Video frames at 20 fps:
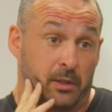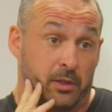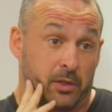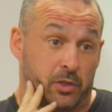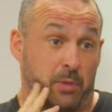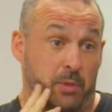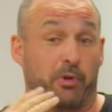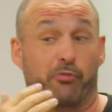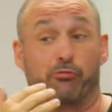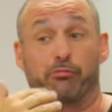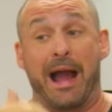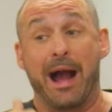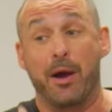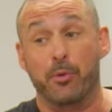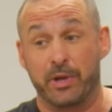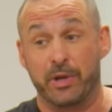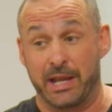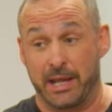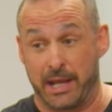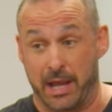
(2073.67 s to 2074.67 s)
So I'm a
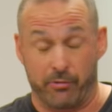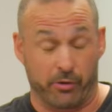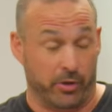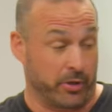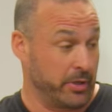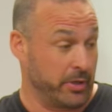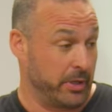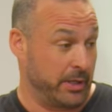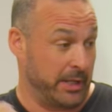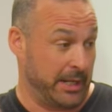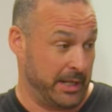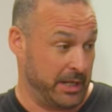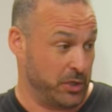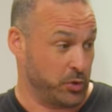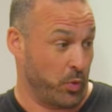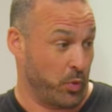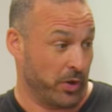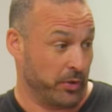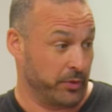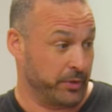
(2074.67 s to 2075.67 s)
rounding error in
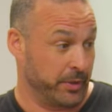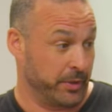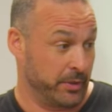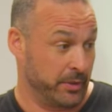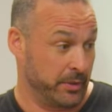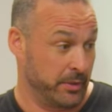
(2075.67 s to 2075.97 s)
his world.